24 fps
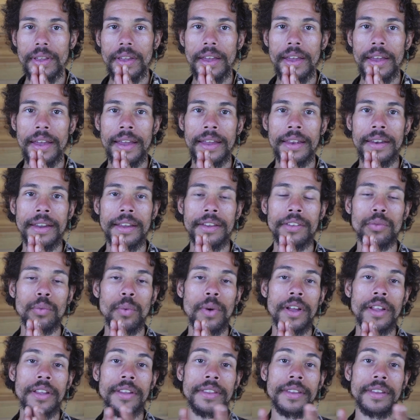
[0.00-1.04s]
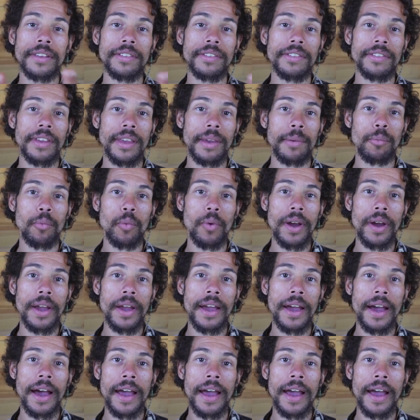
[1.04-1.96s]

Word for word: And as well, in this same way,